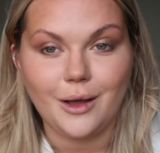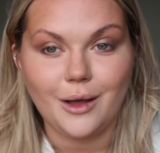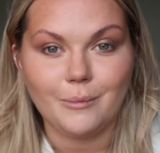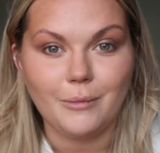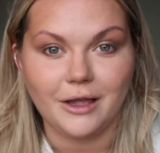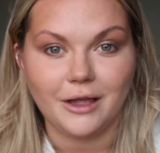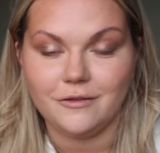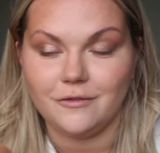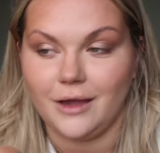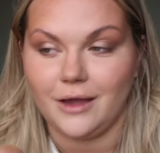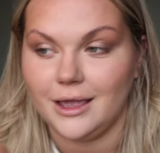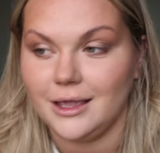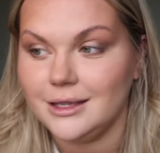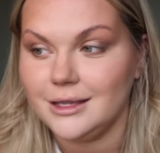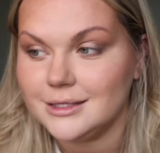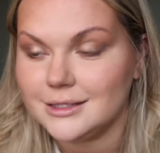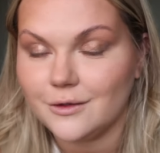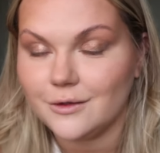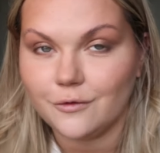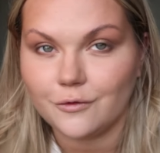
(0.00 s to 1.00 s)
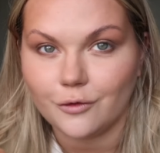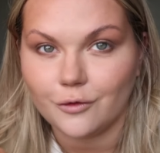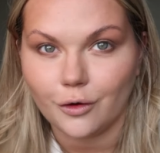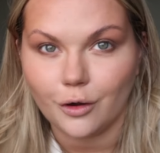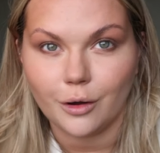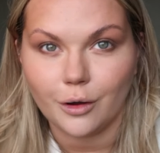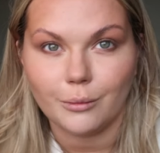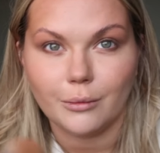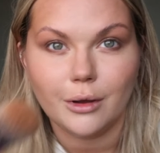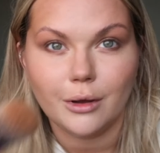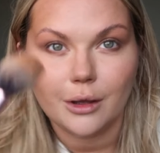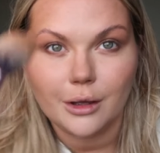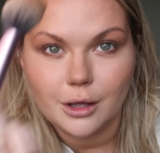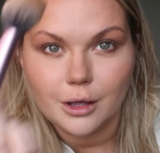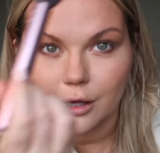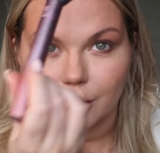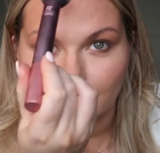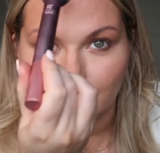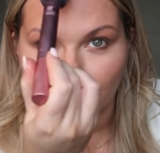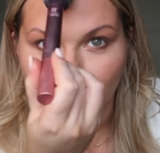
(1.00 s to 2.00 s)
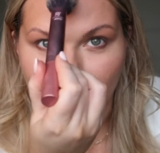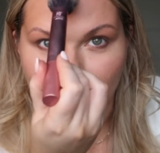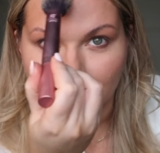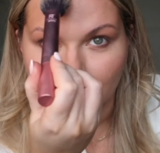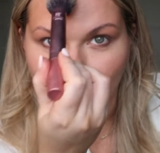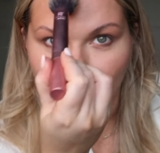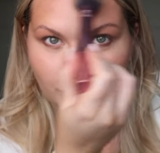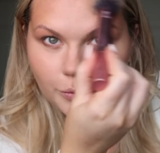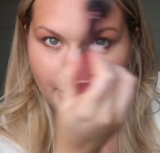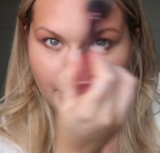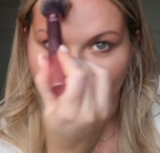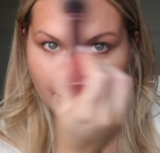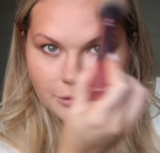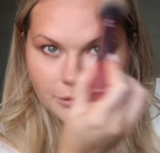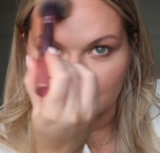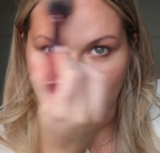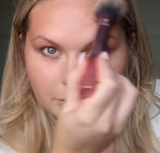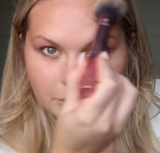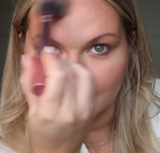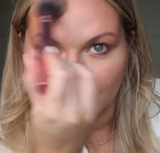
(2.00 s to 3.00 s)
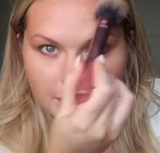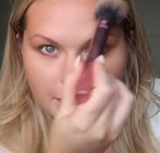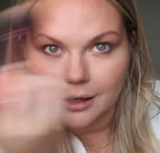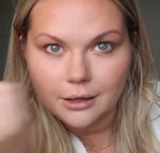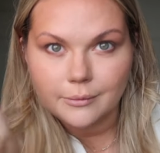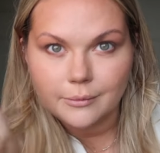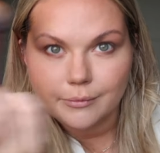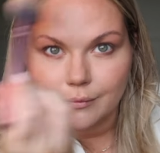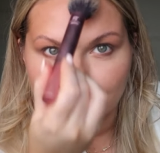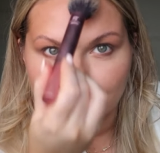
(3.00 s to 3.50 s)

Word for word: my face from going all powdery